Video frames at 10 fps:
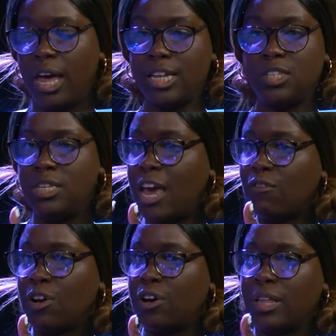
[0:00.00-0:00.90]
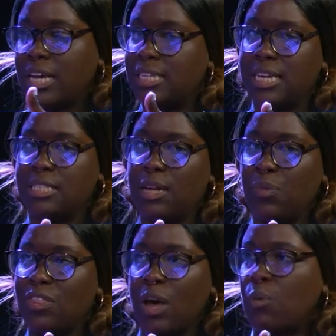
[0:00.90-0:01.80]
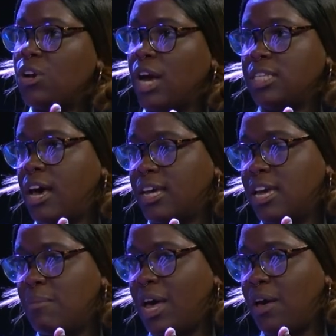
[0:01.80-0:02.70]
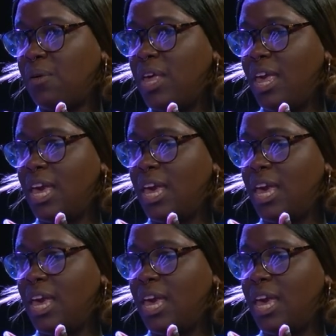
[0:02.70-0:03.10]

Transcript: It's never, like I said, something that we're not talking about.